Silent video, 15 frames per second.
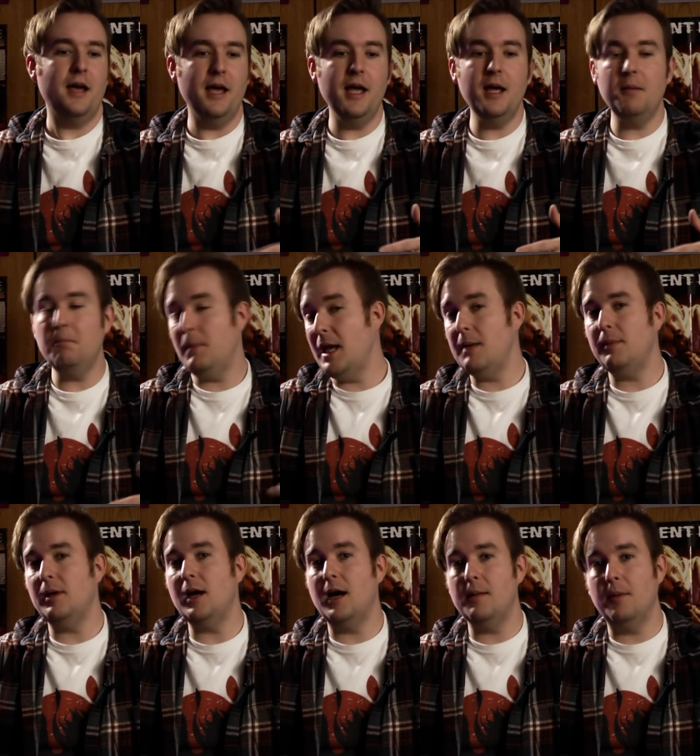and
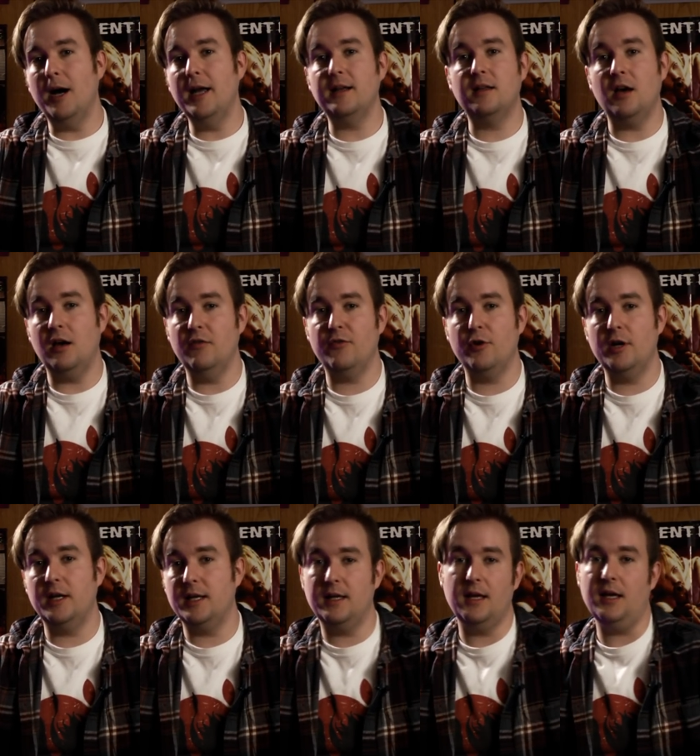maybe I might cover
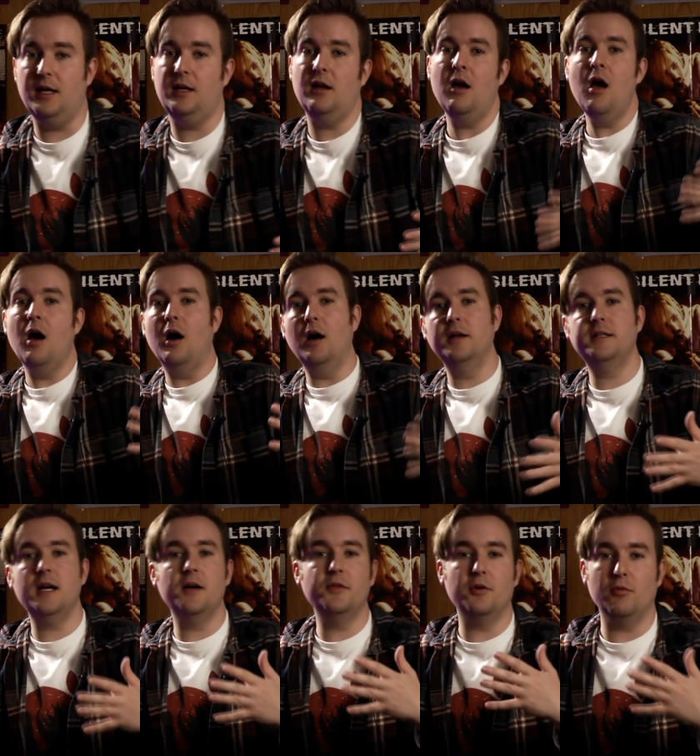it again on
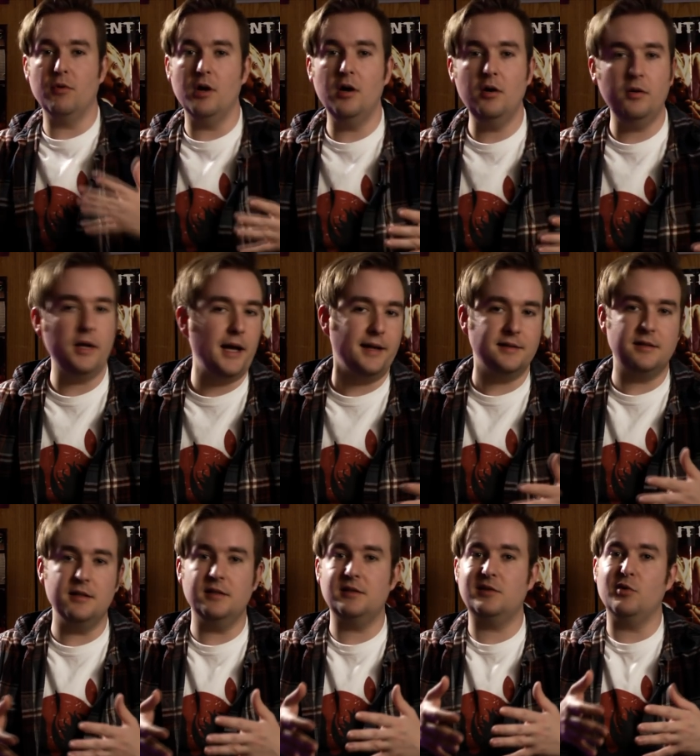down the road as
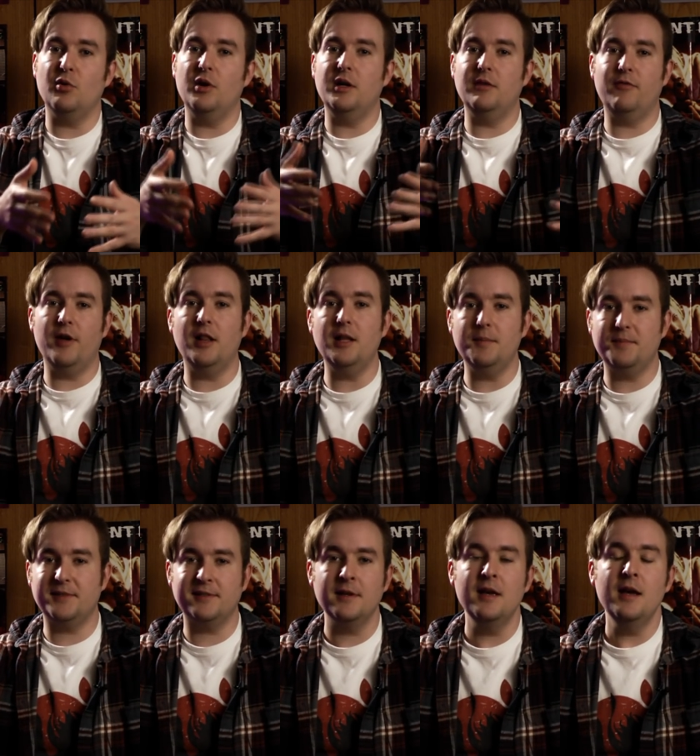this story
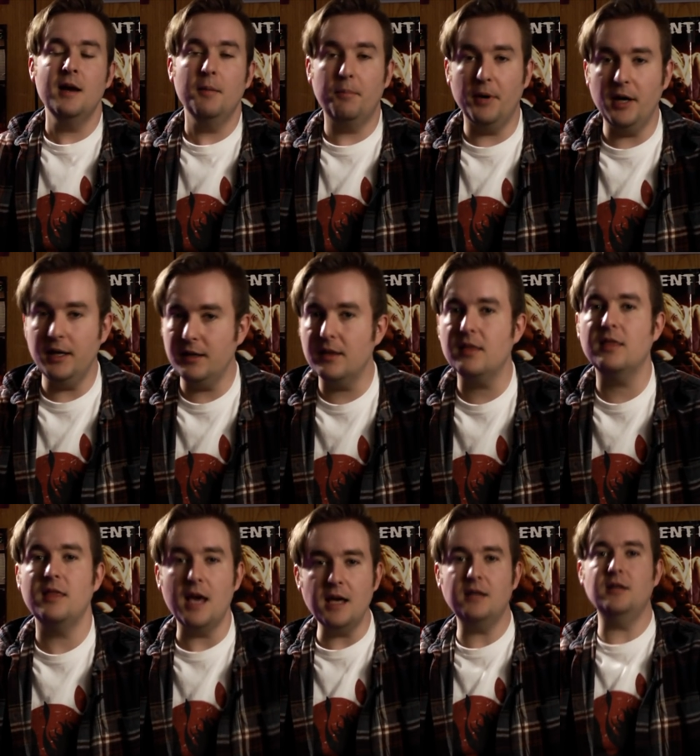develops. But
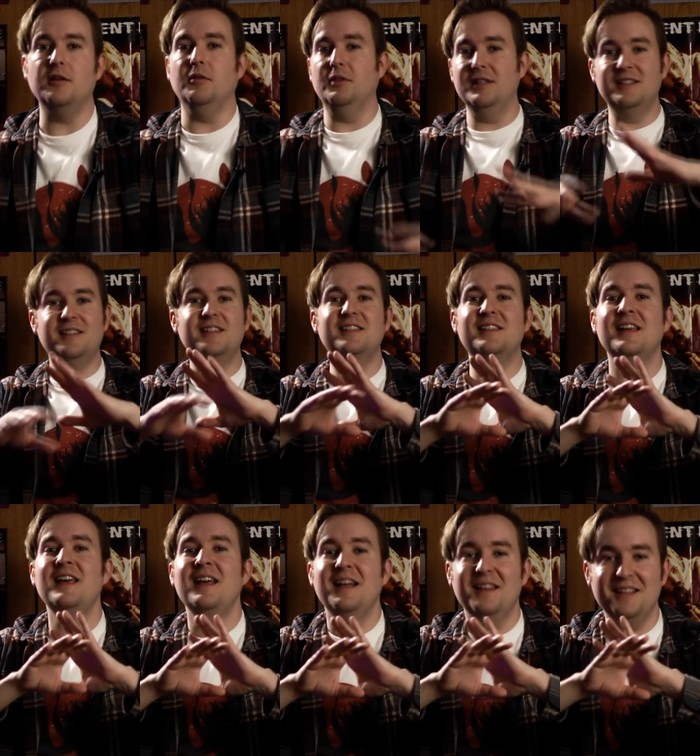thank you. This is
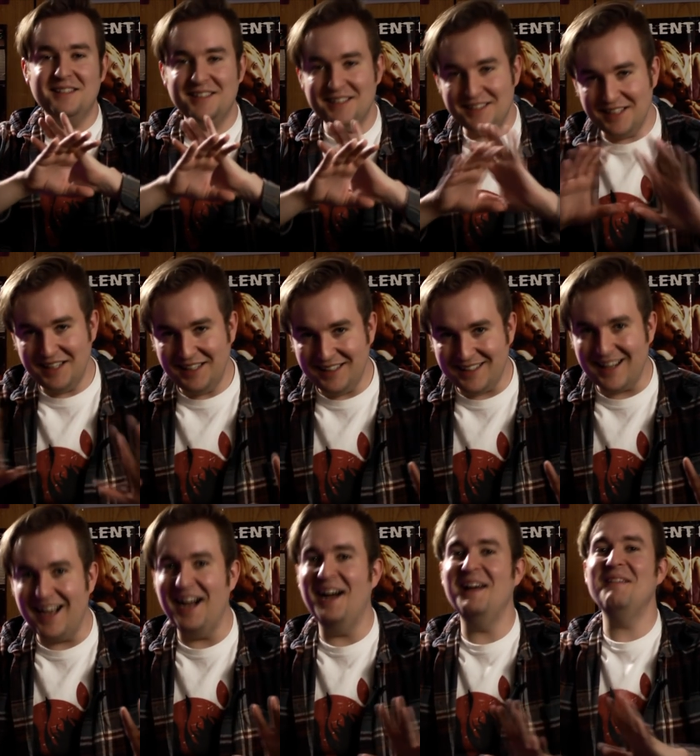this is it.
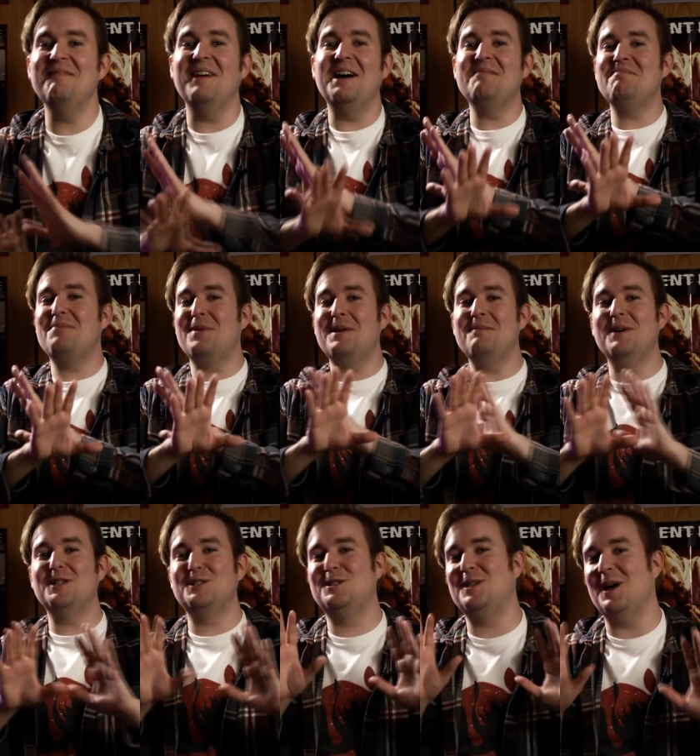I'm, I'm pretty
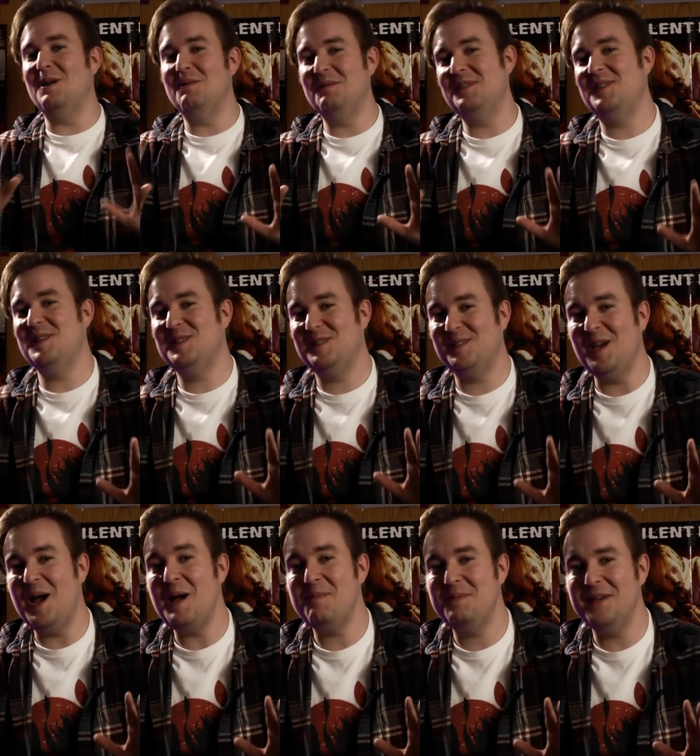much done with this
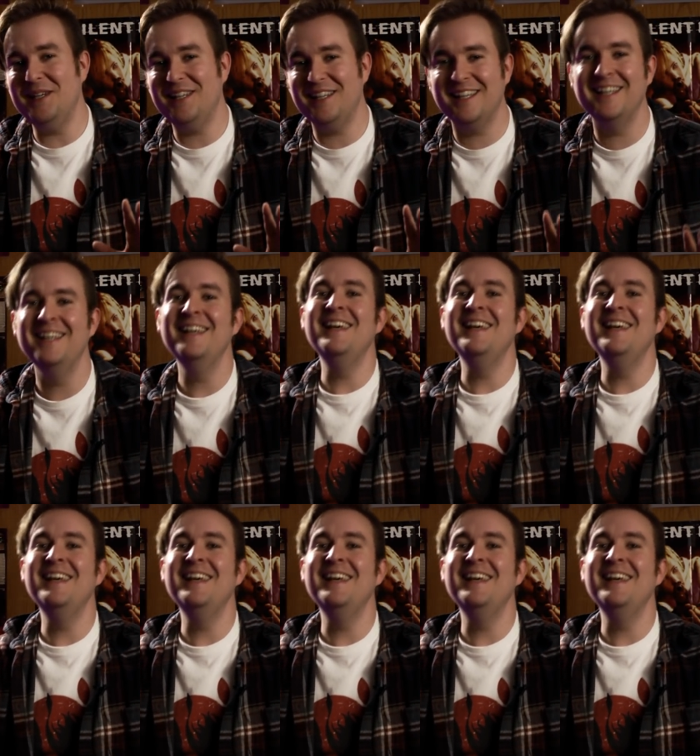topic.